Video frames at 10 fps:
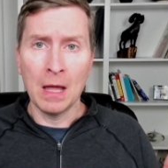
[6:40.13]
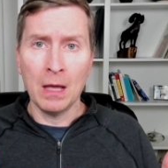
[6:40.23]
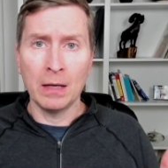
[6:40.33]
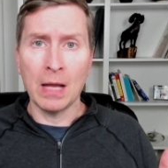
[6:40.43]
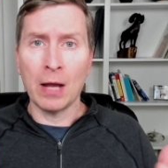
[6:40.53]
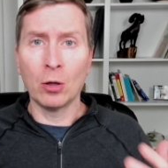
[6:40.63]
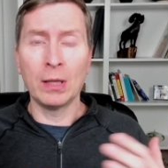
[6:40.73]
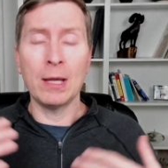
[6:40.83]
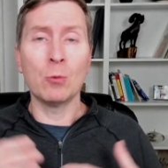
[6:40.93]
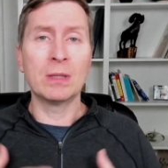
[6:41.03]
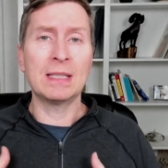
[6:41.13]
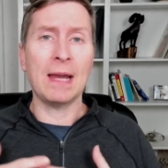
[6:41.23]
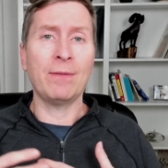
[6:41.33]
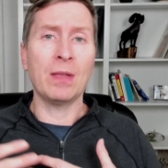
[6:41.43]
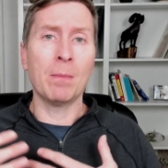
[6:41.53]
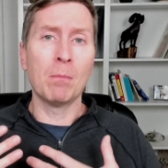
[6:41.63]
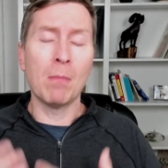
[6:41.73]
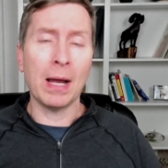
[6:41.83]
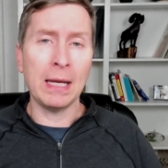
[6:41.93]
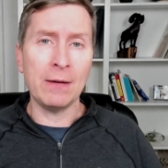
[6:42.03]
Not only it would save them
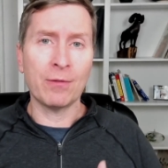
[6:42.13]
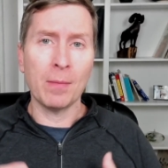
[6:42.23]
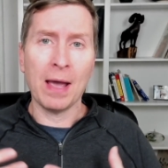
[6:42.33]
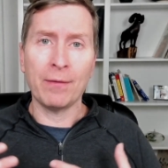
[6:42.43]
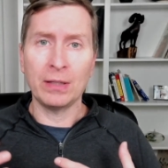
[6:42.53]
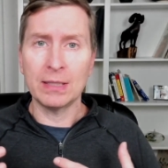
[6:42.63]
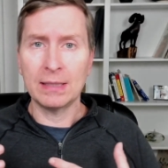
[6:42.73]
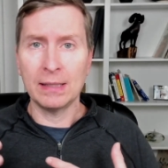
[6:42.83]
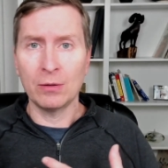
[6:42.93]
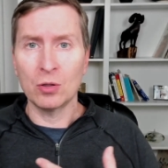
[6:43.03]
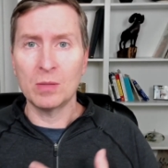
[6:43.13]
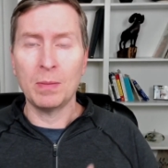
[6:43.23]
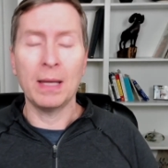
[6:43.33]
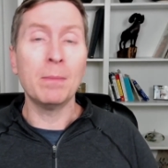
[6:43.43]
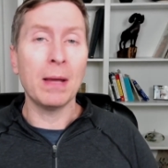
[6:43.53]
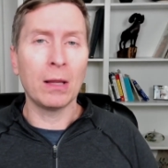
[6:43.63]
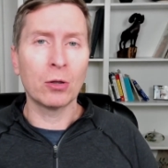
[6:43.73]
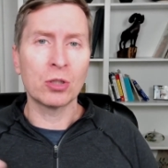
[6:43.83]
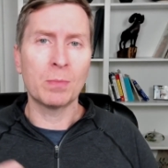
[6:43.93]
money from having to send those PIN mailers,